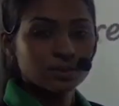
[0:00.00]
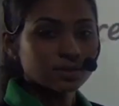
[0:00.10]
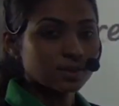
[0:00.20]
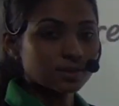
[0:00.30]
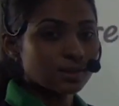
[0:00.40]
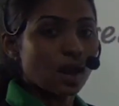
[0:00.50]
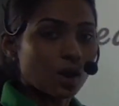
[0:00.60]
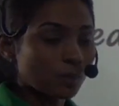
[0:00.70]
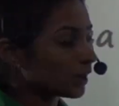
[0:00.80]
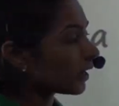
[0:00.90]
This is
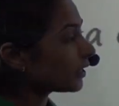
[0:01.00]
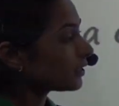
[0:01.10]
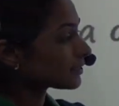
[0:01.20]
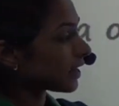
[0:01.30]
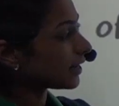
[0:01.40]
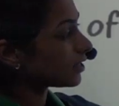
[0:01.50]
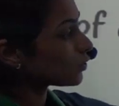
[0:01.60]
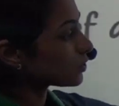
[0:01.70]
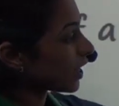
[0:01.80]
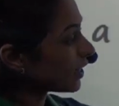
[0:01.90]
how we get side
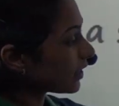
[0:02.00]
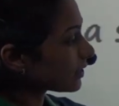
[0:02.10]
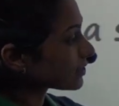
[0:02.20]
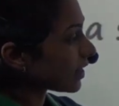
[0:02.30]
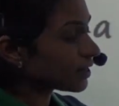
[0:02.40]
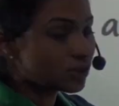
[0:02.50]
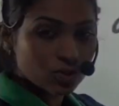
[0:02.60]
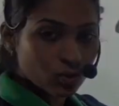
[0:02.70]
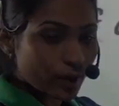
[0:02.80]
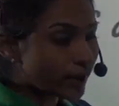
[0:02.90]
into side that is side
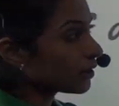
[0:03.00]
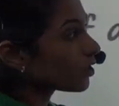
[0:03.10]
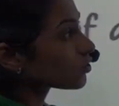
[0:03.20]
square.